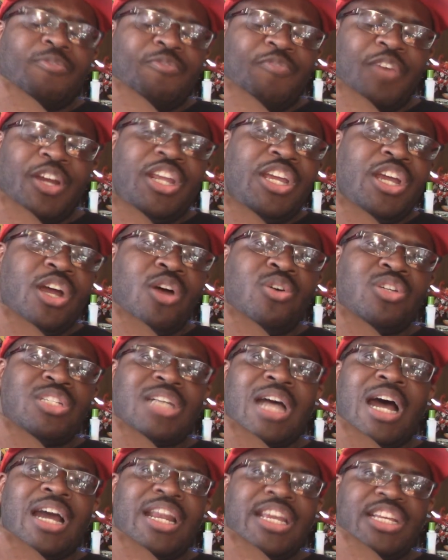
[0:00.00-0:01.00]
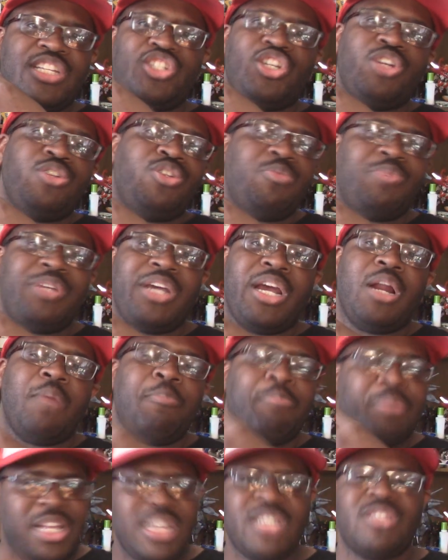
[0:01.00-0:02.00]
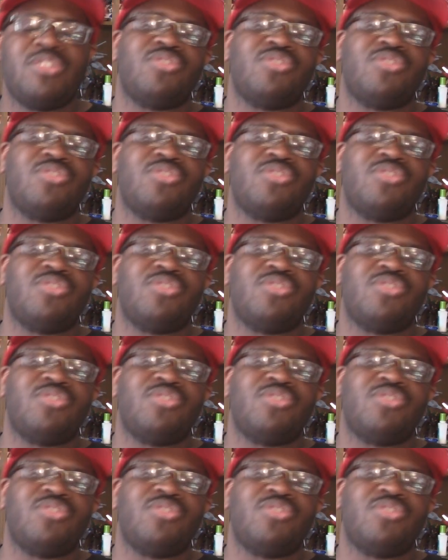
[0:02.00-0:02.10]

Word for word: videos on his YouTube channel. Please